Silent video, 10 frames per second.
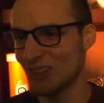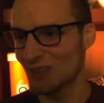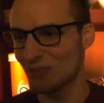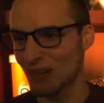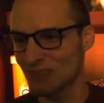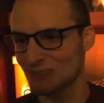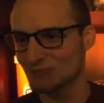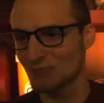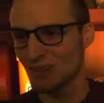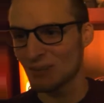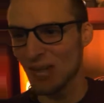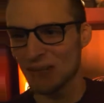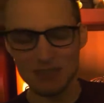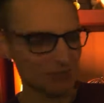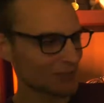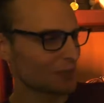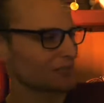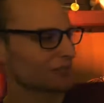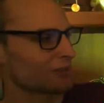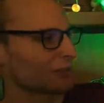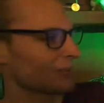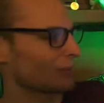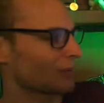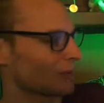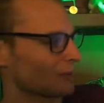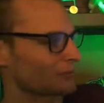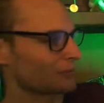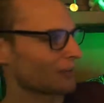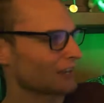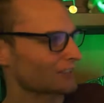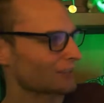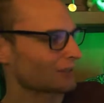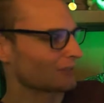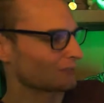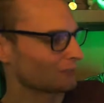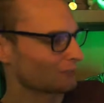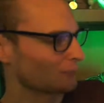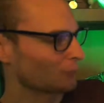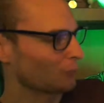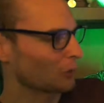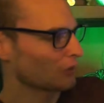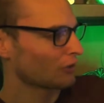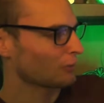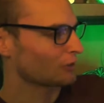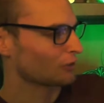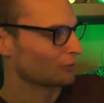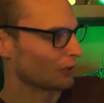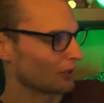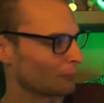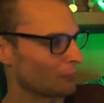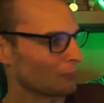But yeah, that's basically the way it works with that. I mean, we shouldn't be too worried.